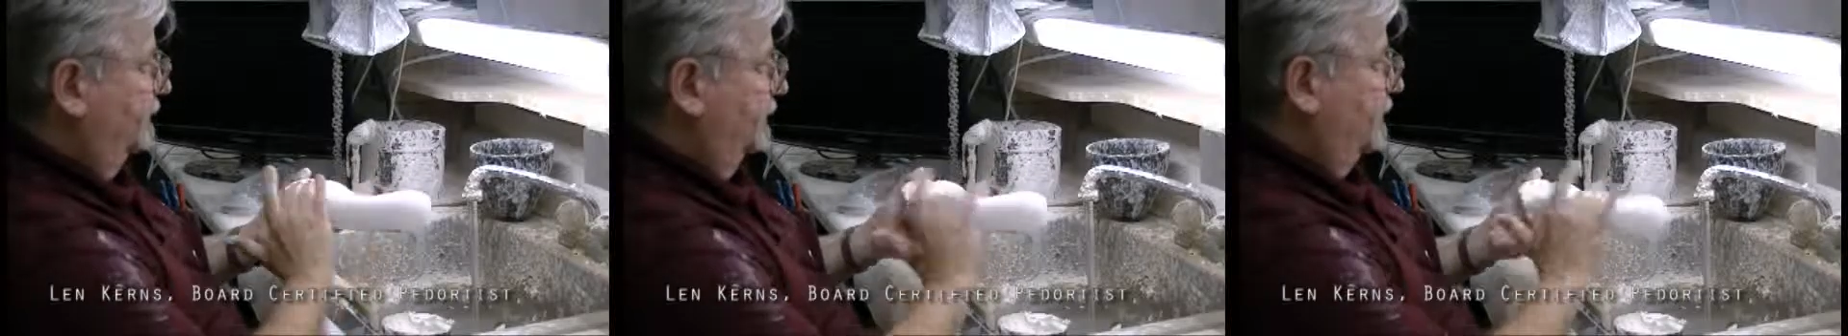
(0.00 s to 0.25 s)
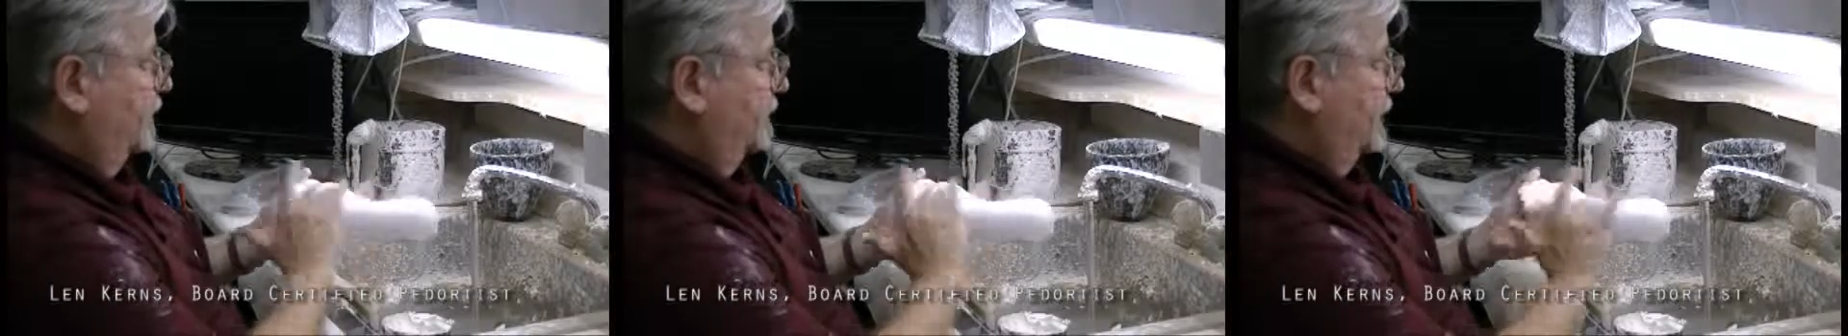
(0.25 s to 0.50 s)

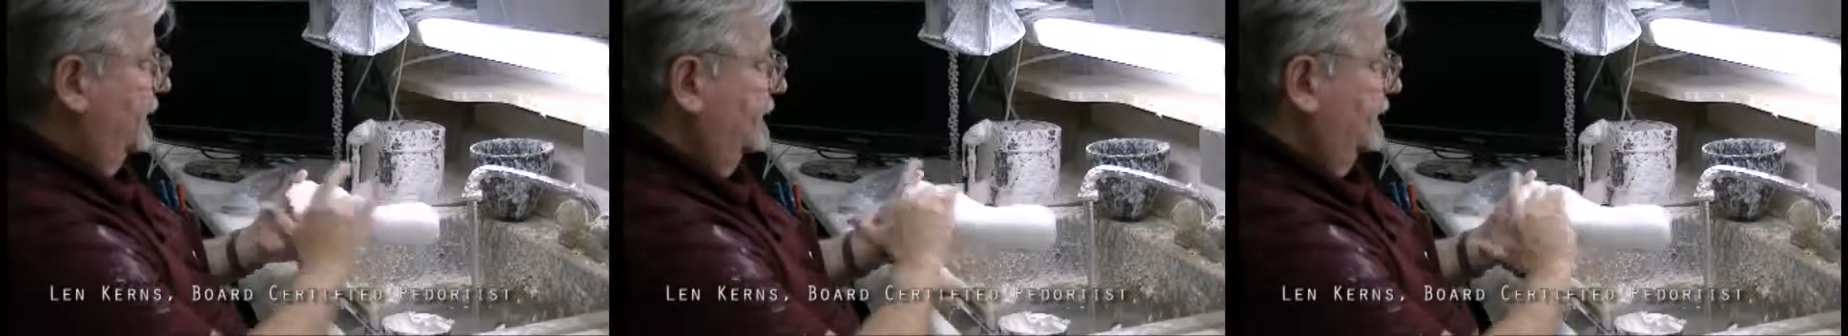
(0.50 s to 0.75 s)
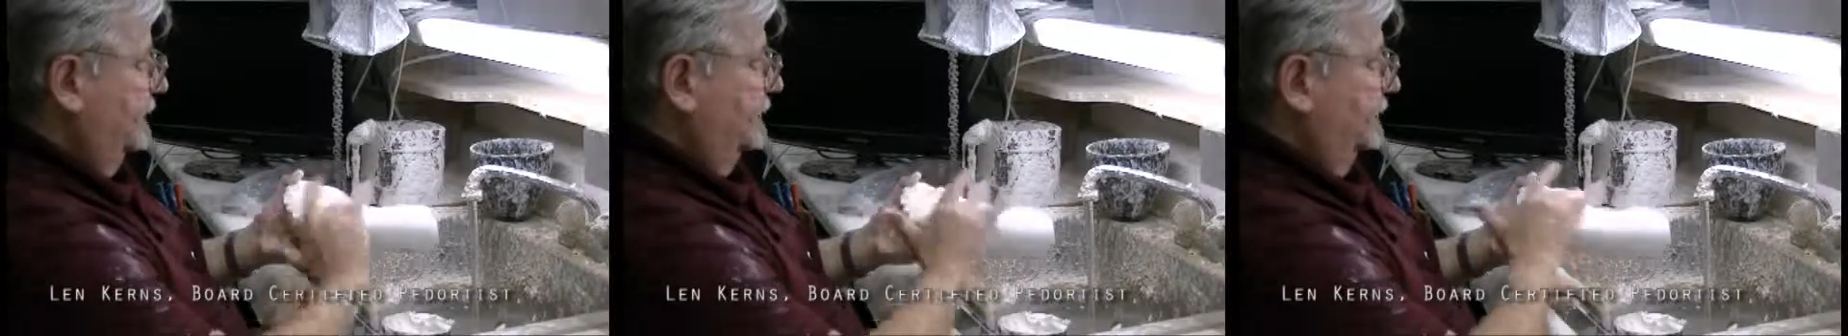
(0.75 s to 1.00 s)
for cork
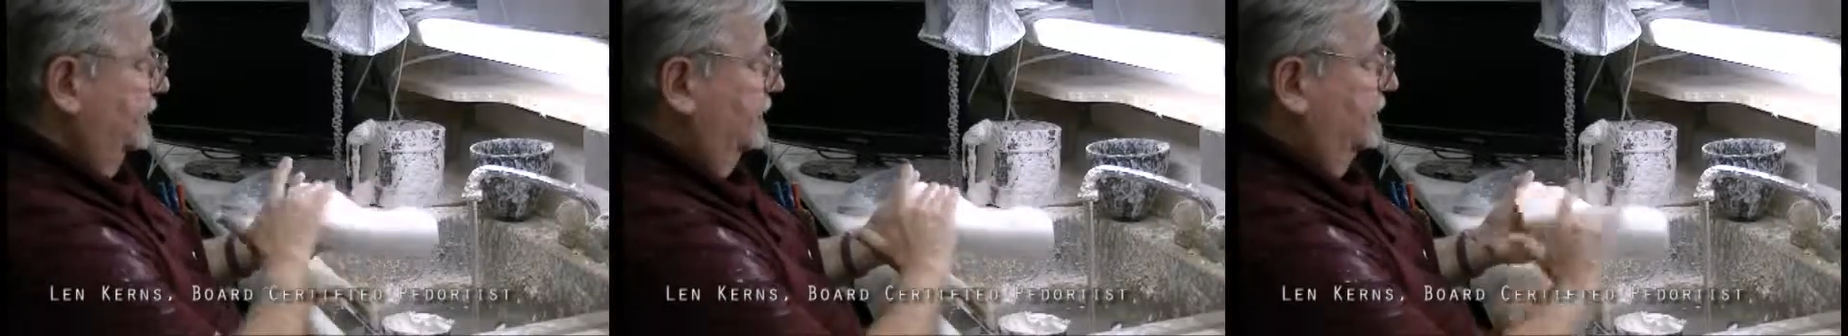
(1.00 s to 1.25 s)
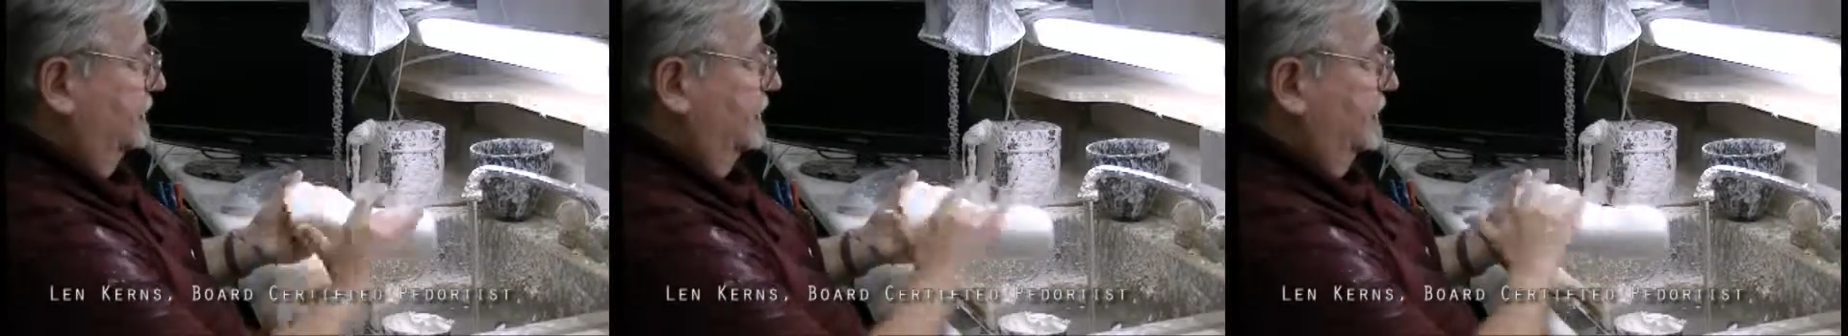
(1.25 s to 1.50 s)

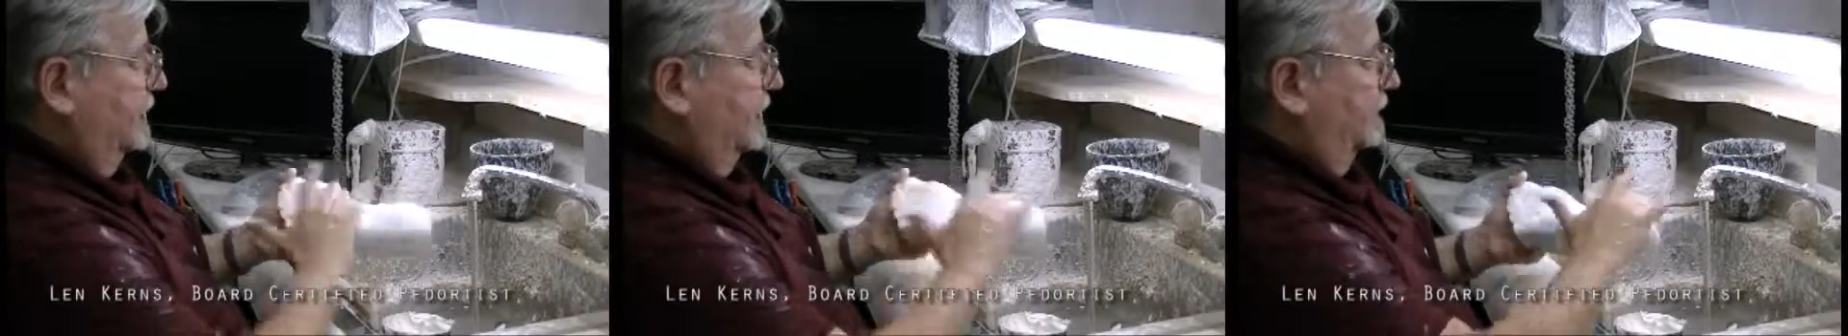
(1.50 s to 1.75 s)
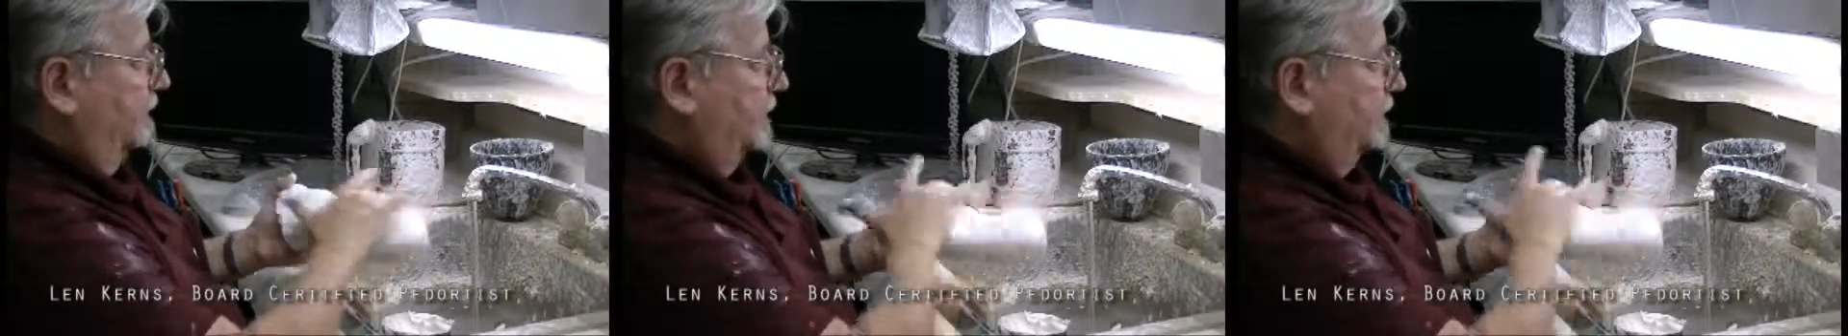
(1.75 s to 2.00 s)

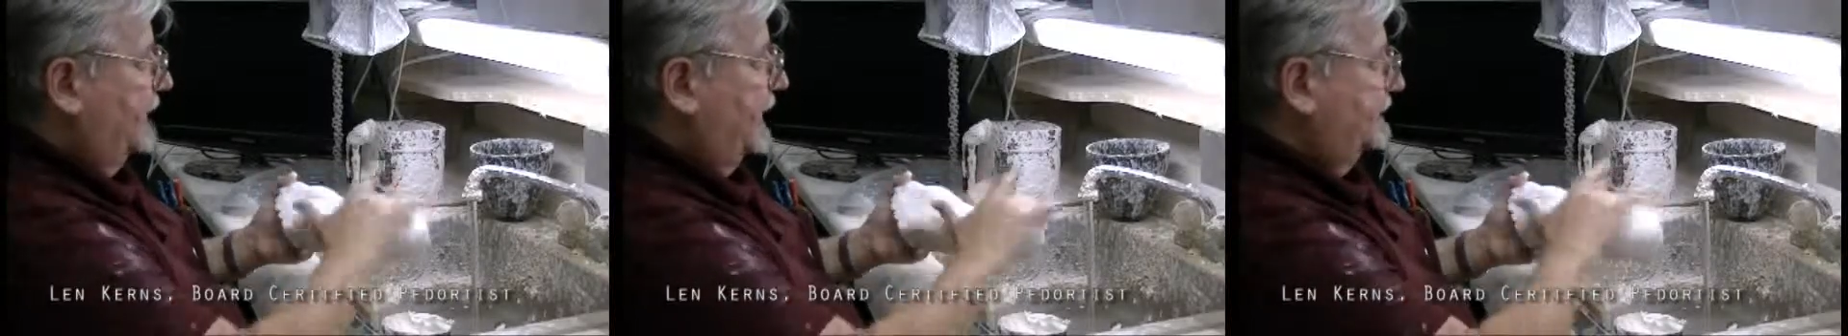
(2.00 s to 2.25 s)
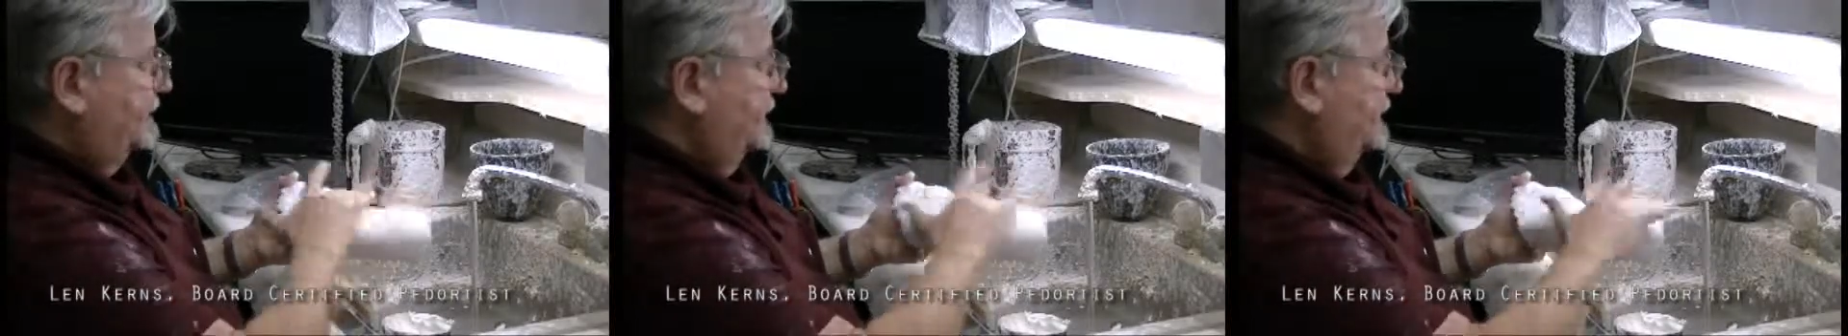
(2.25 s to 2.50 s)
and for
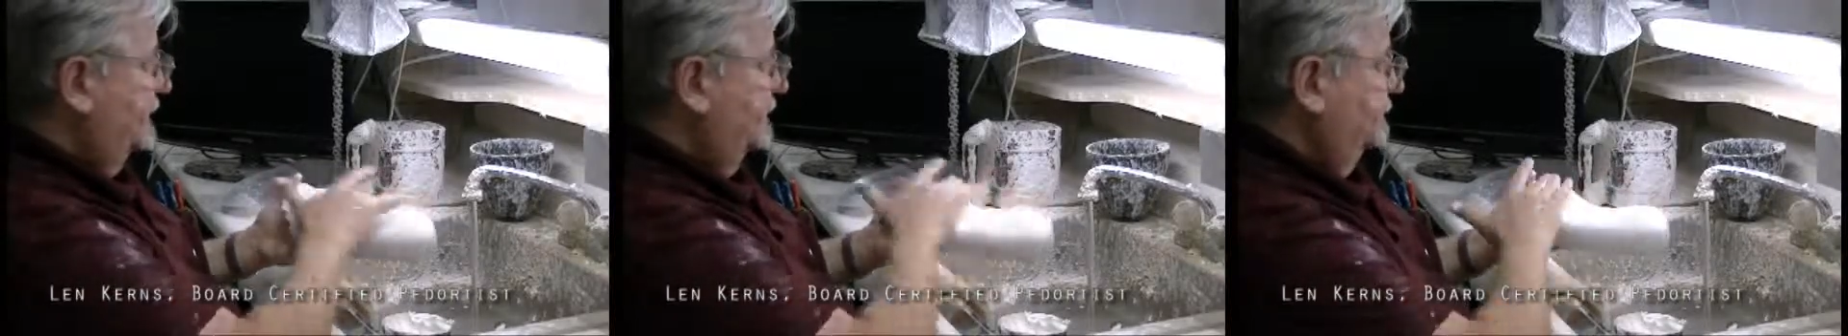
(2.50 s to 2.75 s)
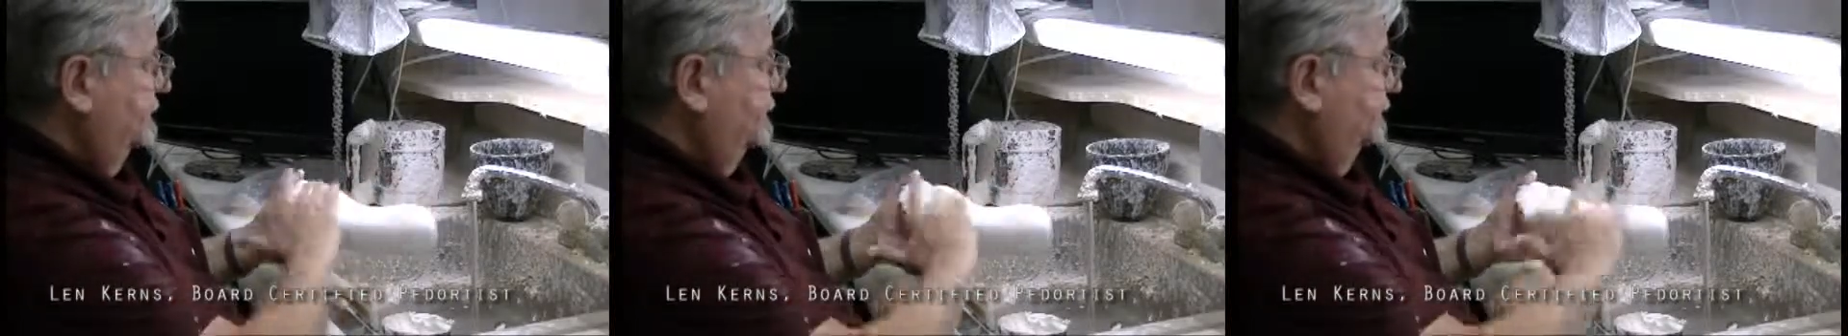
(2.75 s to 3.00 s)
Plastizote.